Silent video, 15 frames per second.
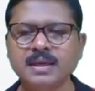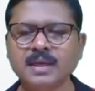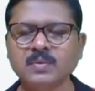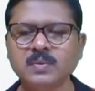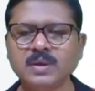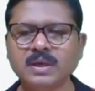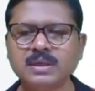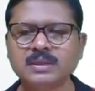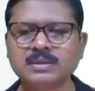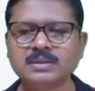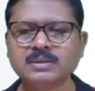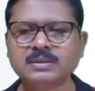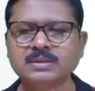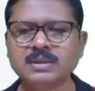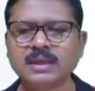Now
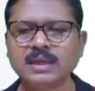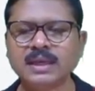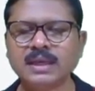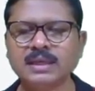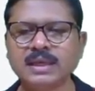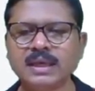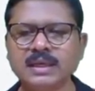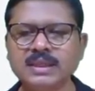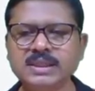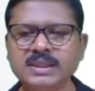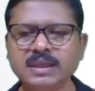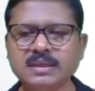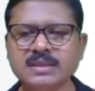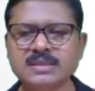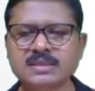in
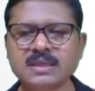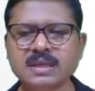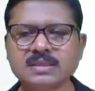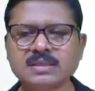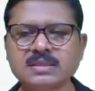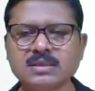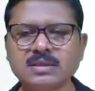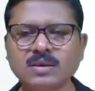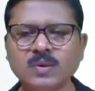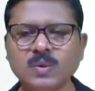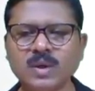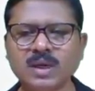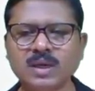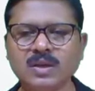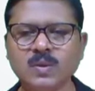initial stage,
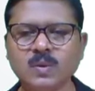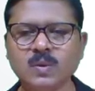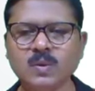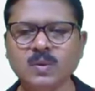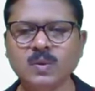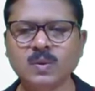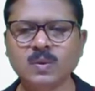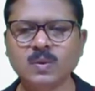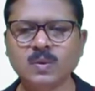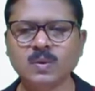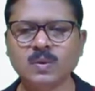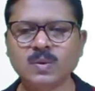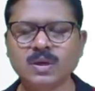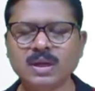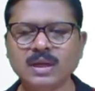when no
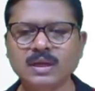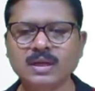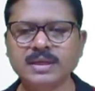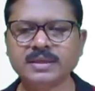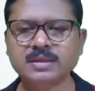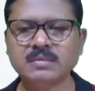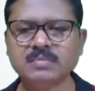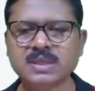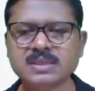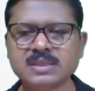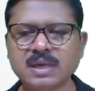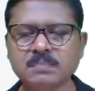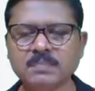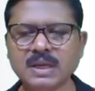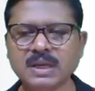inlet of the
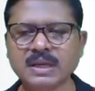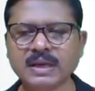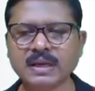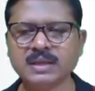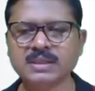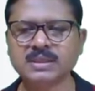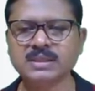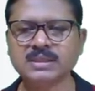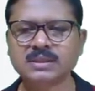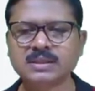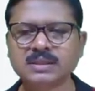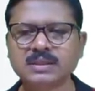sample gas,